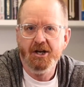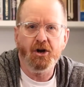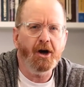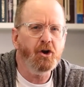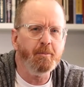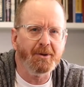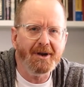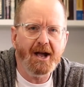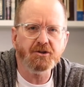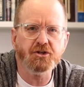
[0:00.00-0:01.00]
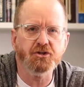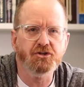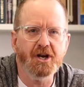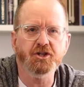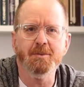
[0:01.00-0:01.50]
God who pronounces
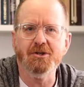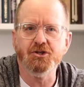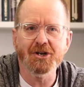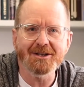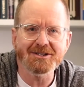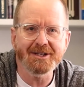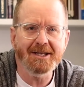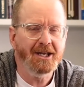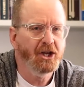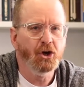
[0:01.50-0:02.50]
judgment justly,